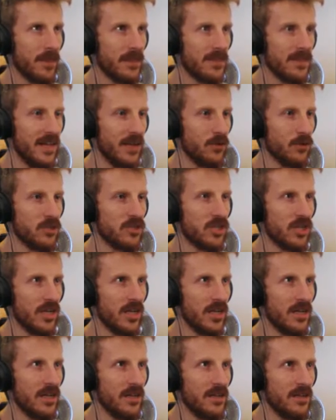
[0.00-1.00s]
Take what you
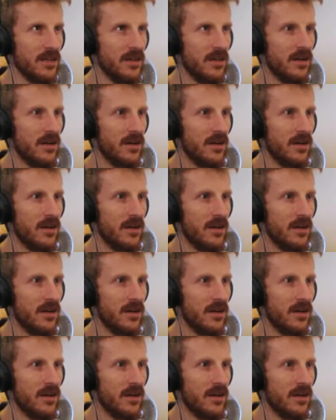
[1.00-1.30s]
need.